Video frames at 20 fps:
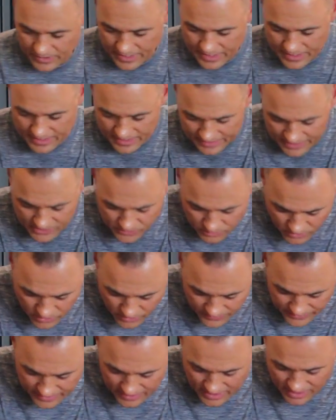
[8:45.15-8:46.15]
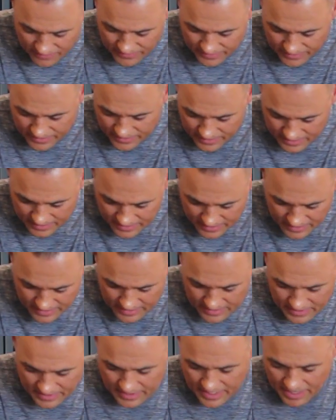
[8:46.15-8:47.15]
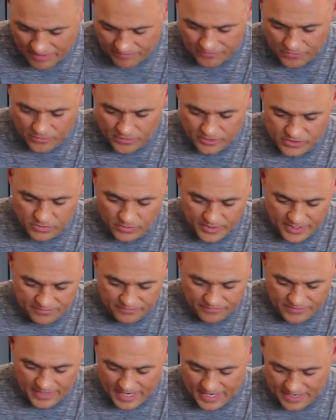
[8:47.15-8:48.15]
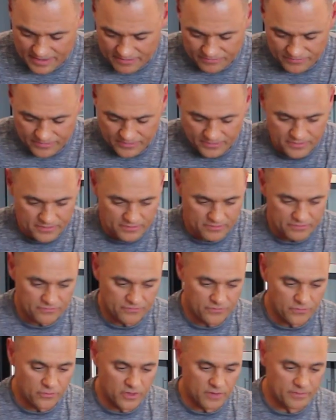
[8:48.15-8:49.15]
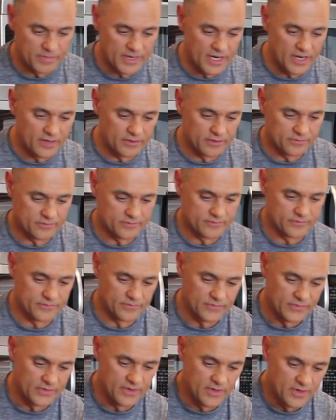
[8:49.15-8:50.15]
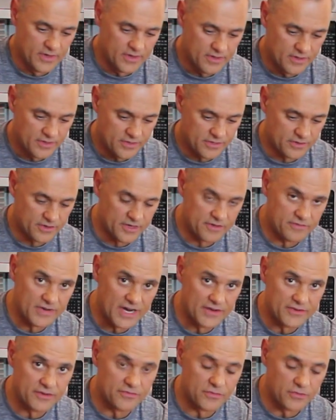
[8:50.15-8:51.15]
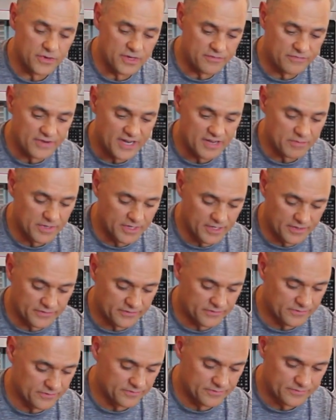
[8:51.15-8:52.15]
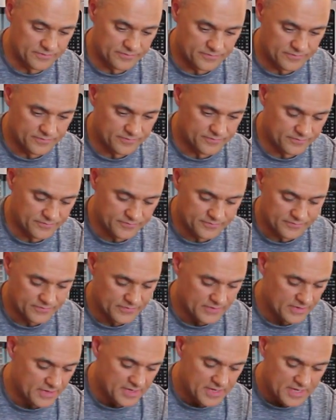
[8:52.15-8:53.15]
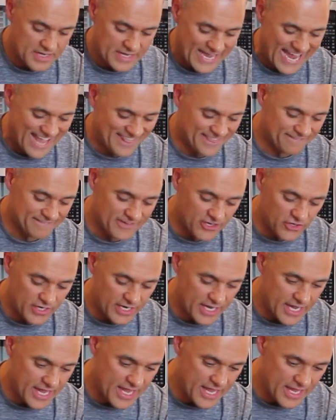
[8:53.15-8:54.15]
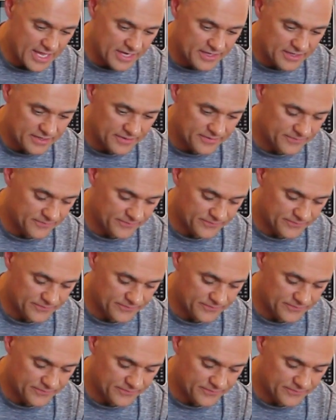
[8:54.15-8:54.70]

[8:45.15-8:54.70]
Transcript: Okay, and these will go in the oven at 425 for about 35 to 45 minutes. At the very end,